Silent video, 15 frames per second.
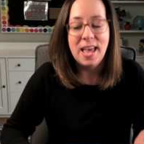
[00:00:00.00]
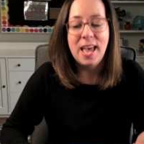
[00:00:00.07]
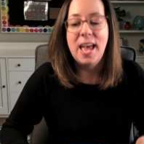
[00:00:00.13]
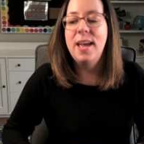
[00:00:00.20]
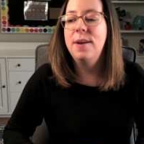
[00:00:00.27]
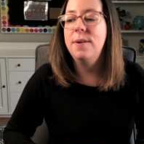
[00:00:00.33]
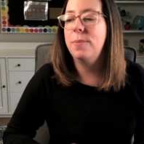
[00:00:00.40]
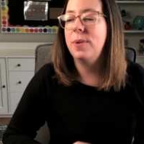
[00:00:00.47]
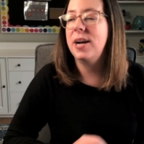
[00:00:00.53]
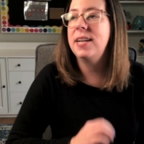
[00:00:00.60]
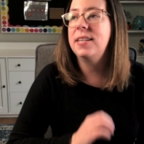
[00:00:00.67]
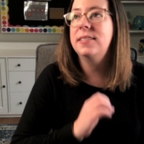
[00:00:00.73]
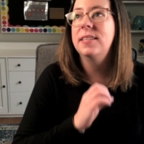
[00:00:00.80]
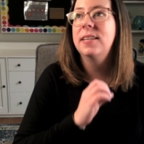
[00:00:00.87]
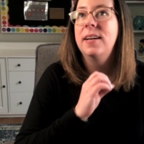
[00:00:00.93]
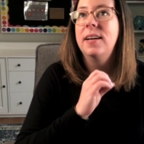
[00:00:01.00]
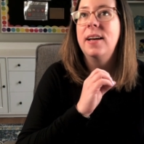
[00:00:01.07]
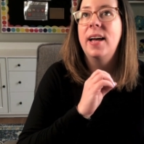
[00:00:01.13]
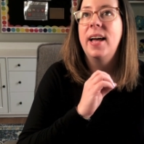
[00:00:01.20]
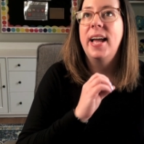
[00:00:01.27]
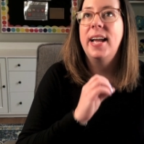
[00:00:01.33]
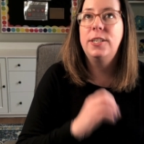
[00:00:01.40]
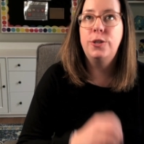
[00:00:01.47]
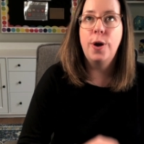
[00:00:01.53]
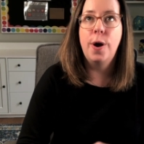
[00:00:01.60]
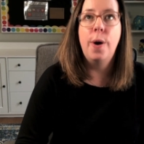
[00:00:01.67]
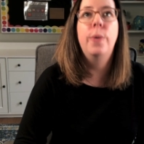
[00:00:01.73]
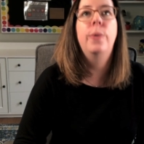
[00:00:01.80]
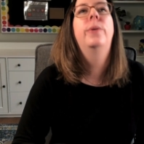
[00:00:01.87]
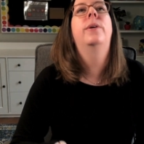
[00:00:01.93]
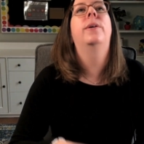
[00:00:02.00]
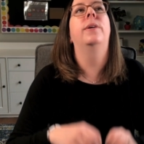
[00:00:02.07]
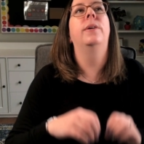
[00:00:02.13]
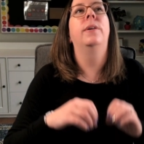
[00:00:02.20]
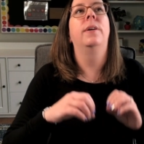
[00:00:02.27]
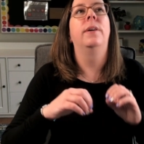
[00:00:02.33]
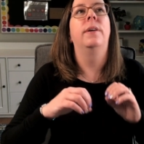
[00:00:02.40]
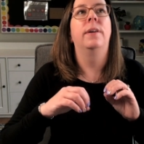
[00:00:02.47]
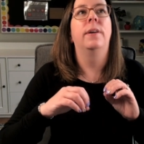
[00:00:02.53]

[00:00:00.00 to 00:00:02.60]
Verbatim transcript: It was a total,